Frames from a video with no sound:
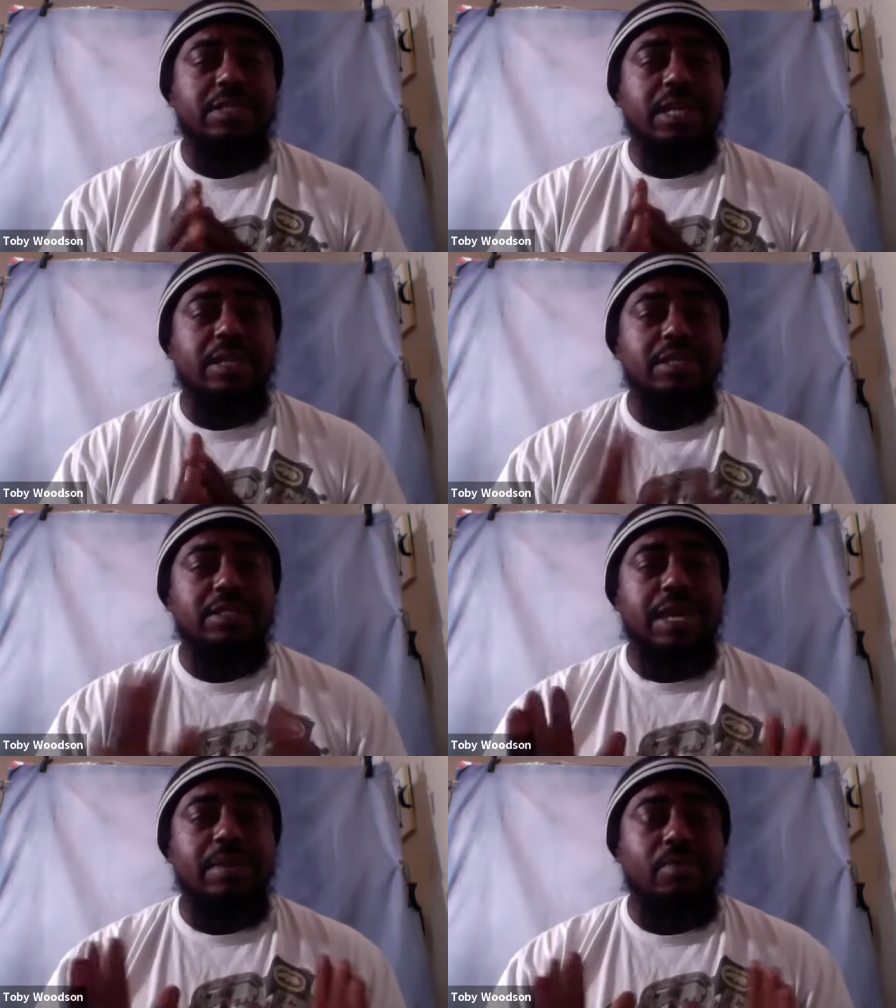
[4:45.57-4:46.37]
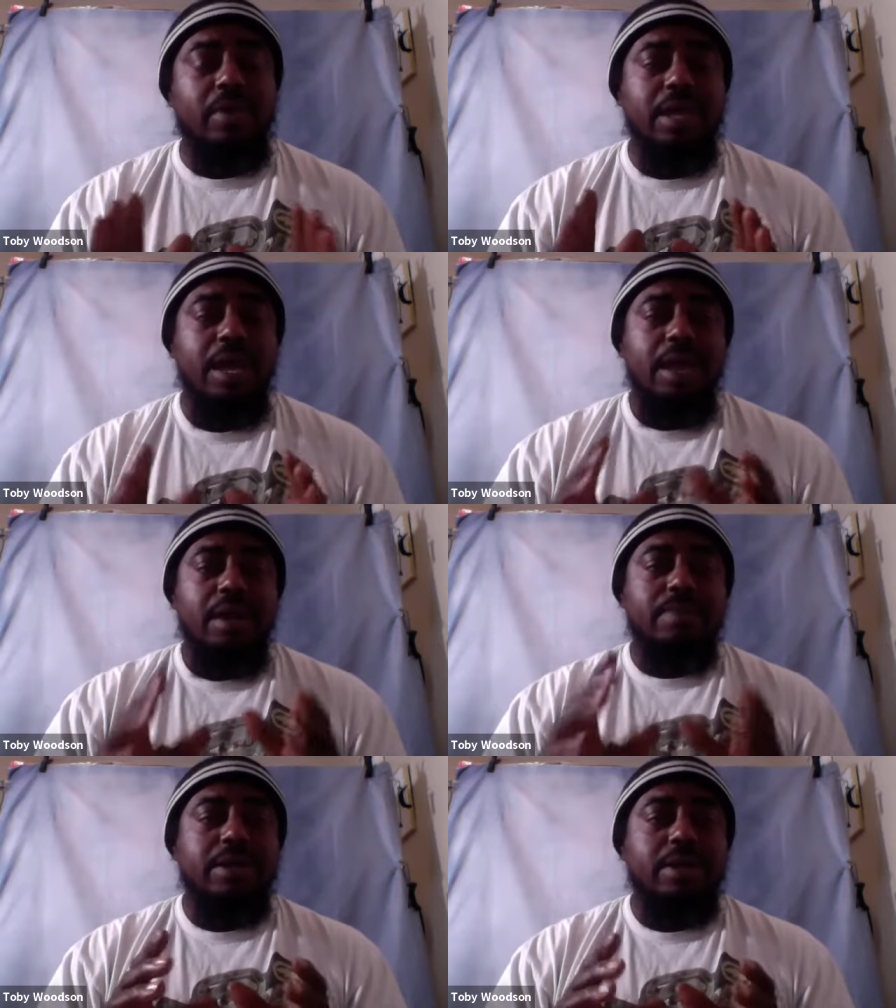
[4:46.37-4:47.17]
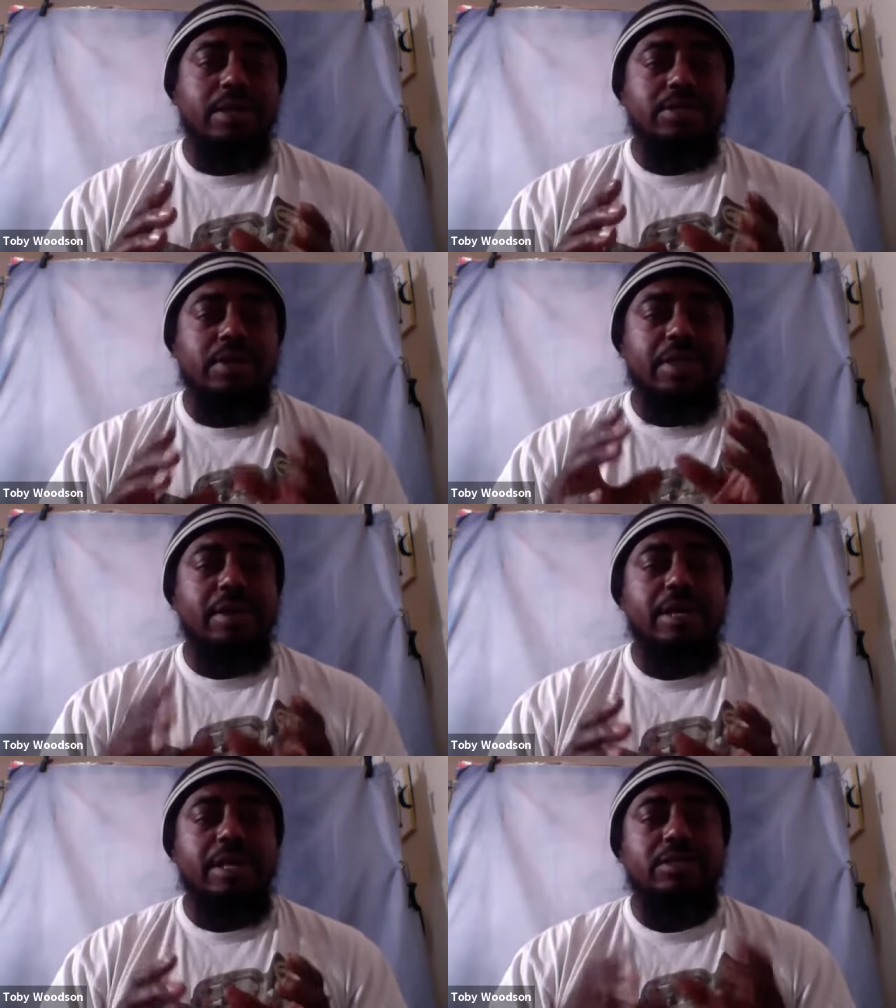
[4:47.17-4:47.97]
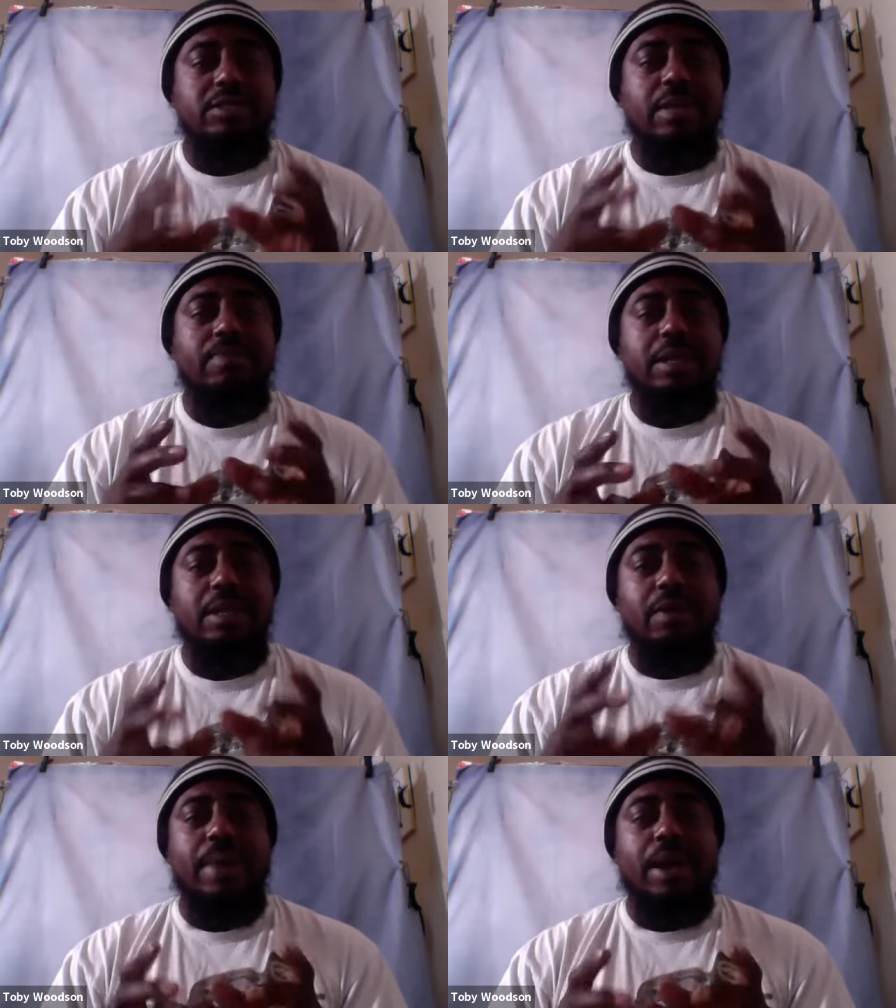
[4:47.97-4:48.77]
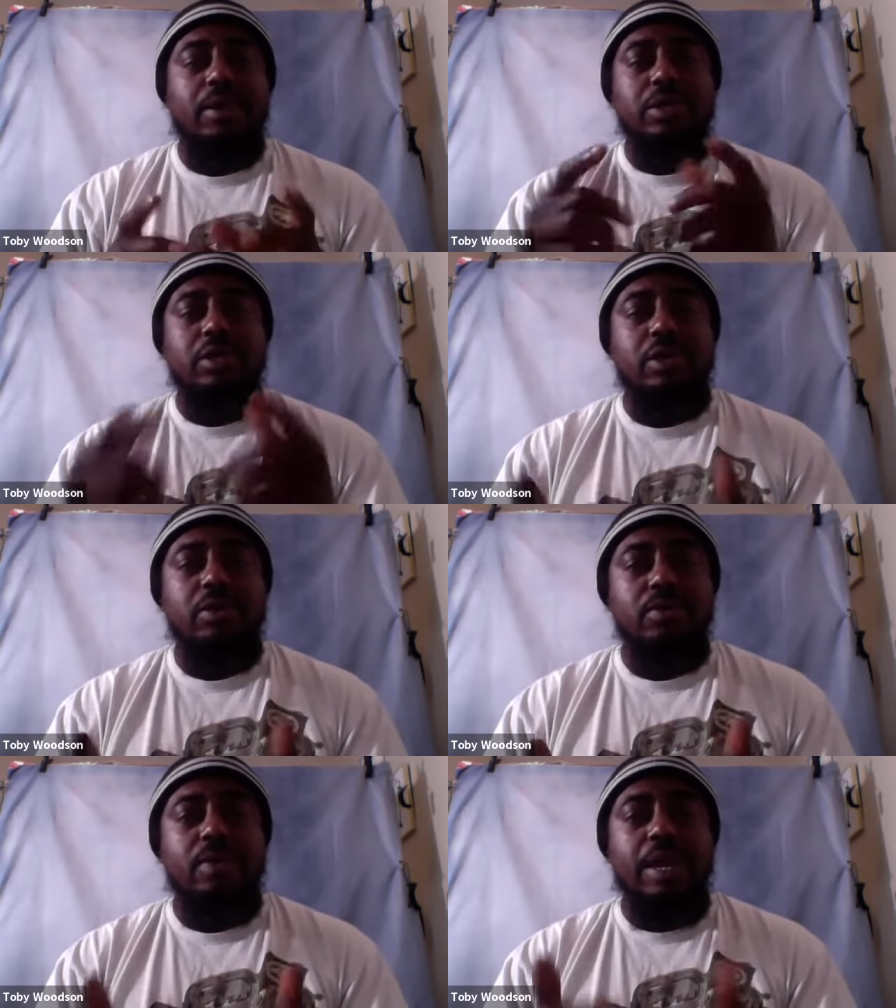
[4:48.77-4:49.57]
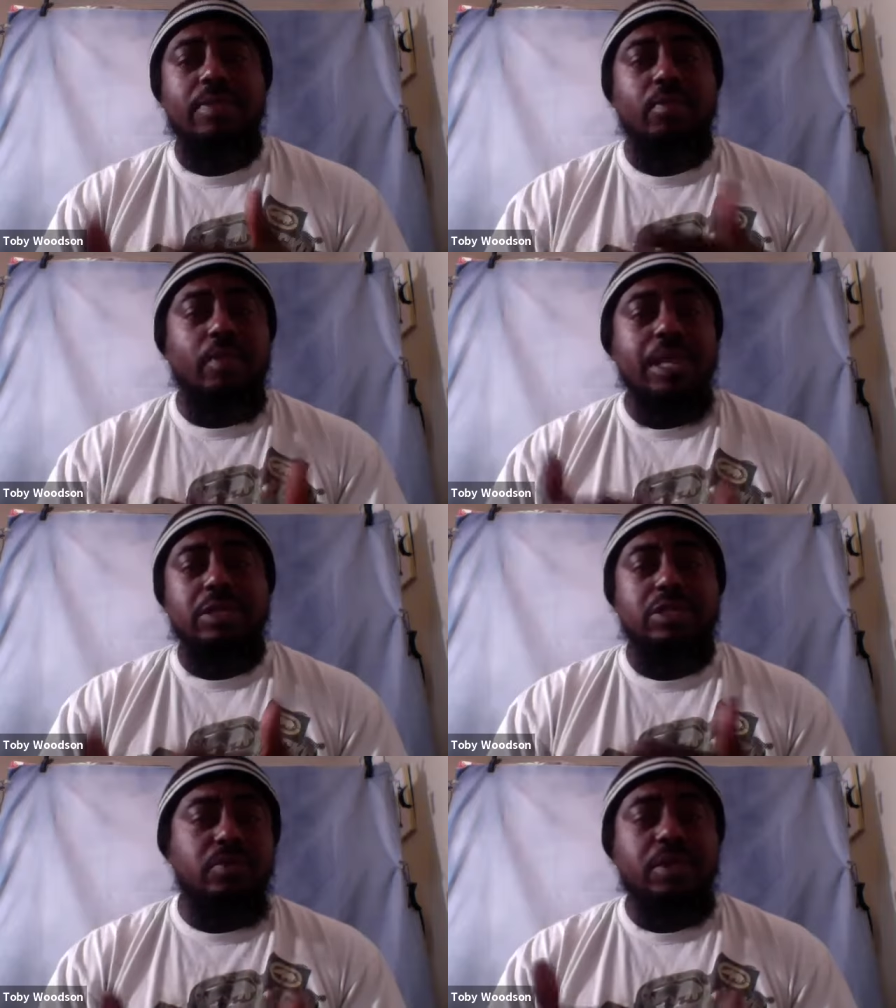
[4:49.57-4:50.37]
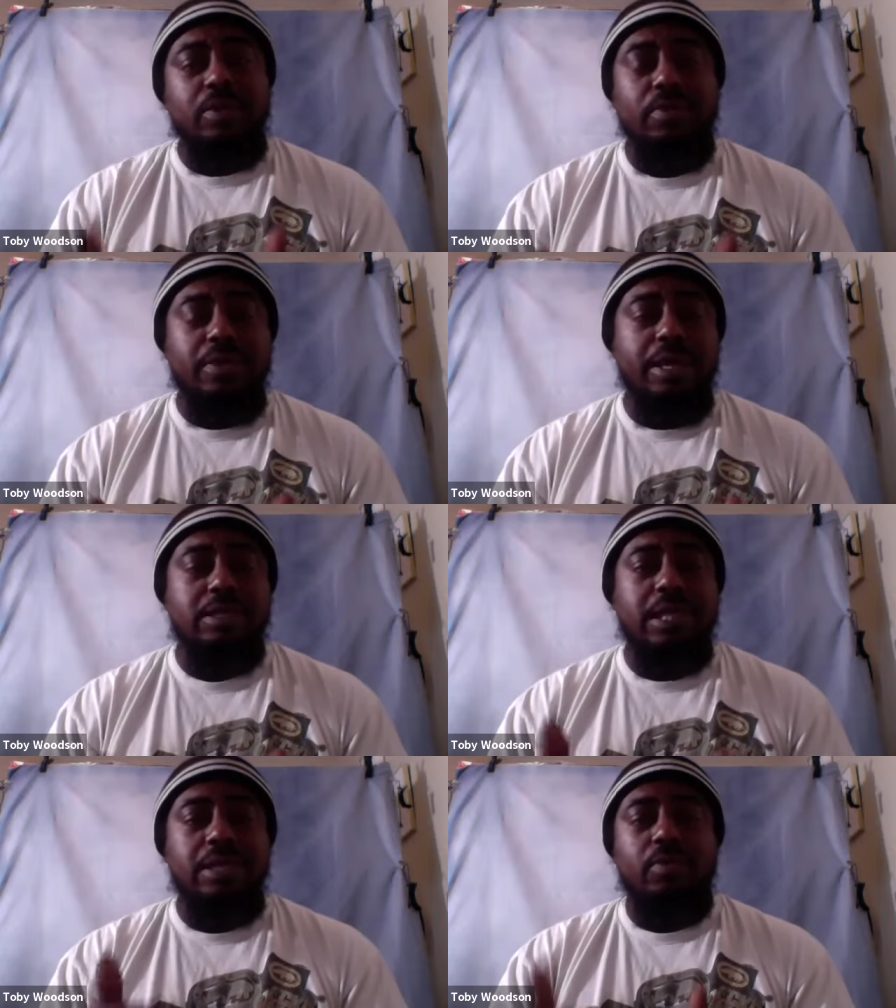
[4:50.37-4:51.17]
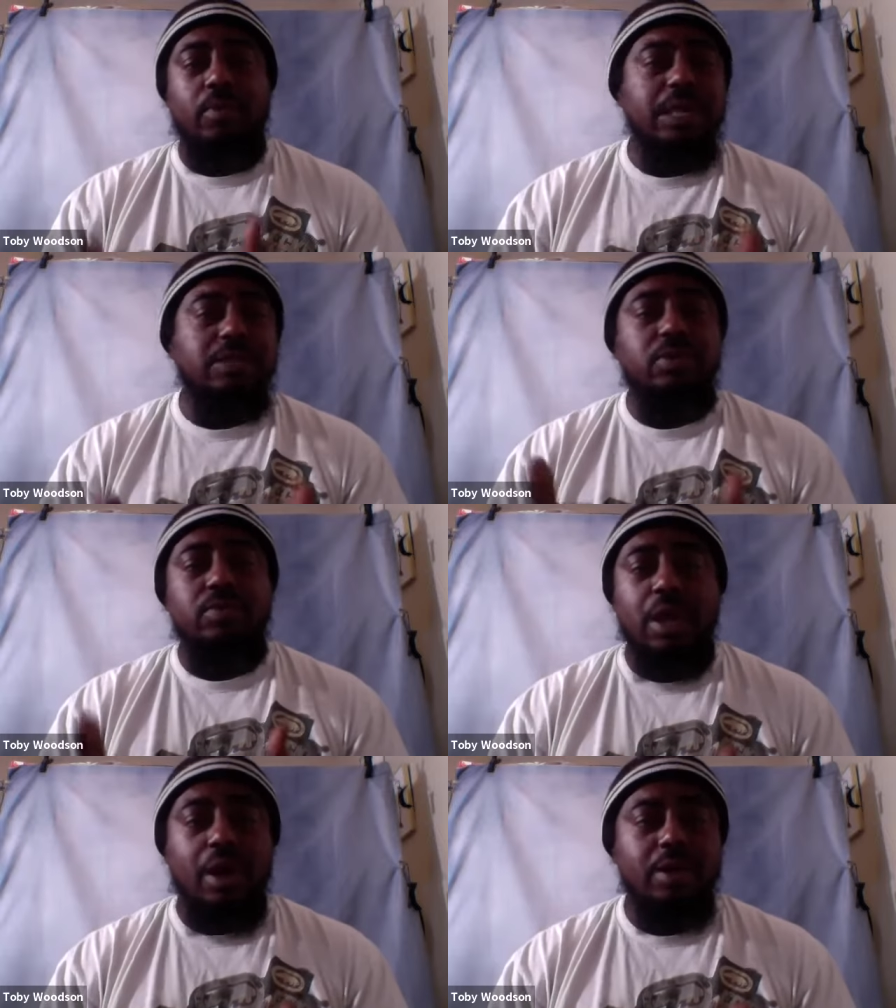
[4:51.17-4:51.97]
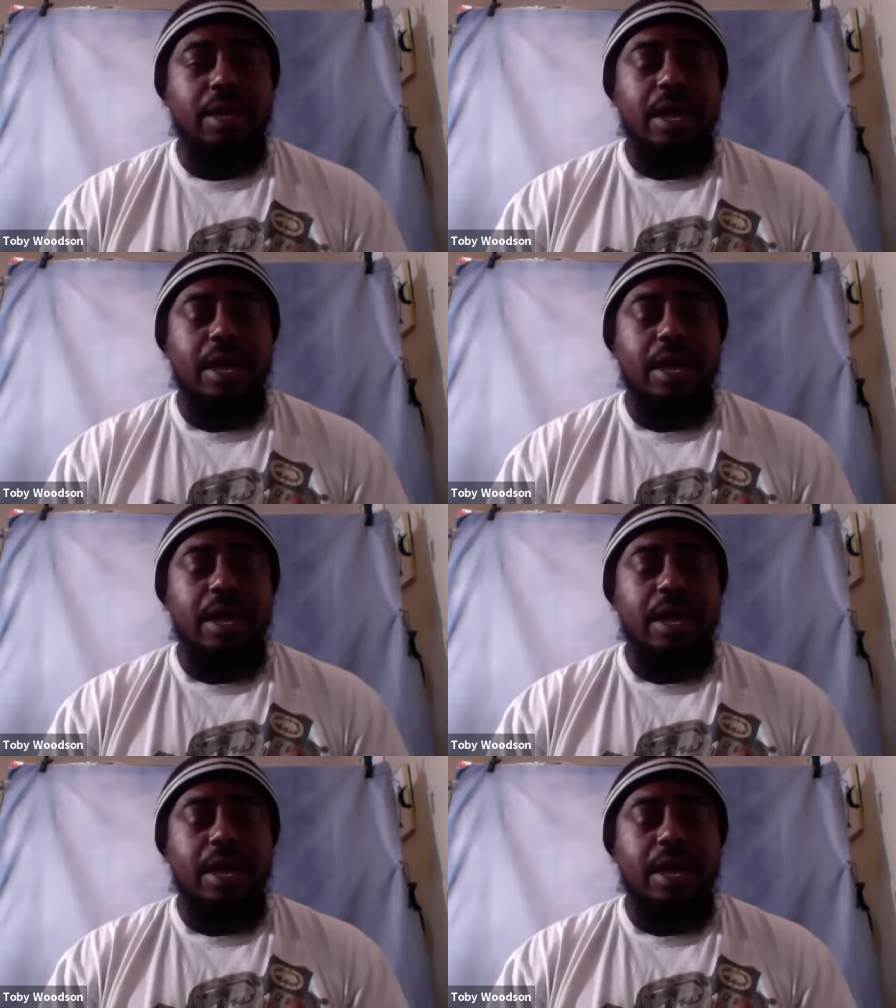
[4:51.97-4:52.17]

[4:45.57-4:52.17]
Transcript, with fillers: sell it the same way because there is something about you and the way that you do things and the way that you talk